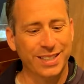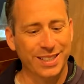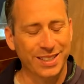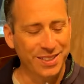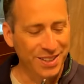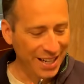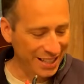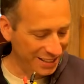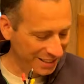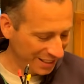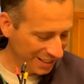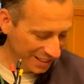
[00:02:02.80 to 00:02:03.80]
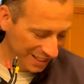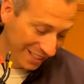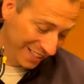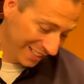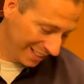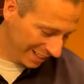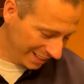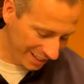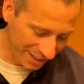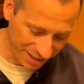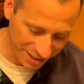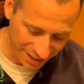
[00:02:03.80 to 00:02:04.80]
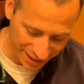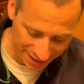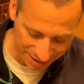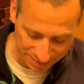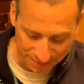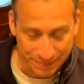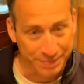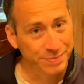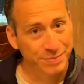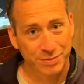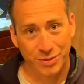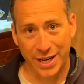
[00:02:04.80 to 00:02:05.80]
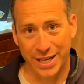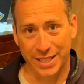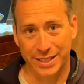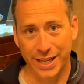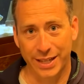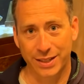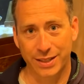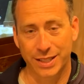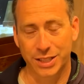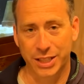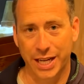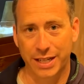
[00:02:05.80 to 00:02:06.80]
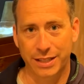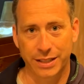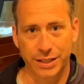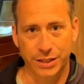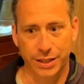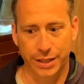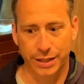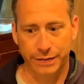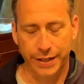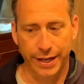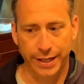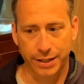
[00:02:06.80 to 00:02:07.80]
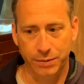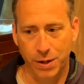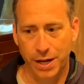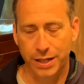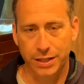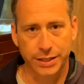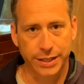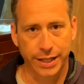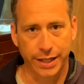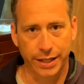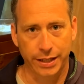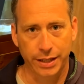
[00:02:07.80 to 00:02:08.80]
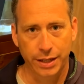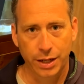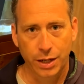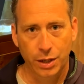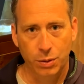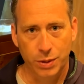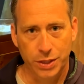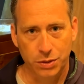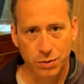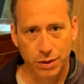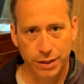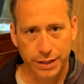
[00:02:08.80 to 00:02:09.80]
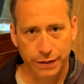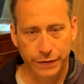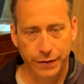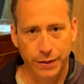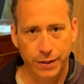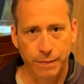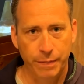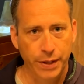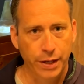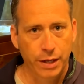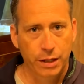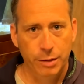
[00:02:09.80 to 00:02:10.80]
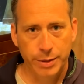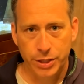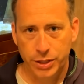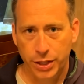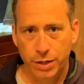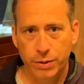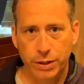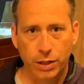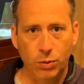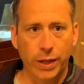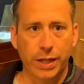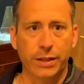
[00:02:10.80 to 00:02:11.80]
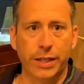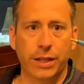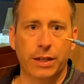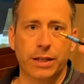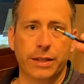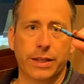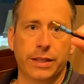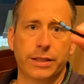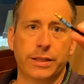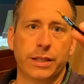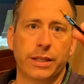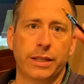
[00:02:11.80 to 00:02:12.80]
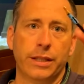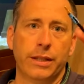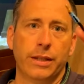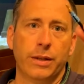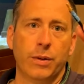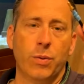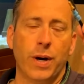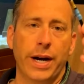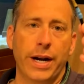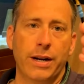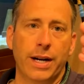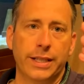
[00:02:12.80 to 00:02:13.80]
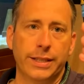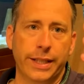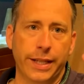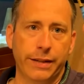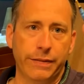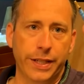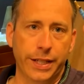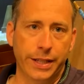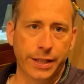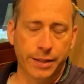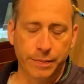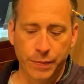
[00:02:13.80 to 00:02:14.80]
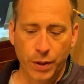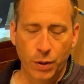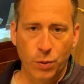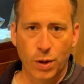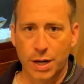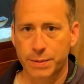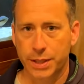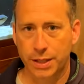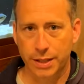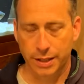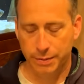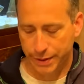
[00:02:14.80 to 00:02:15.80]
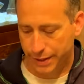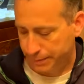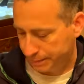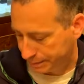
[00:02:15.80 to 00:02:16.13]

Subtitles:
unless you're ready to take on the challenge of getting the wires tinned, which is really difficult. Let me show you really quickly on this wire I saved here what I'm talking about.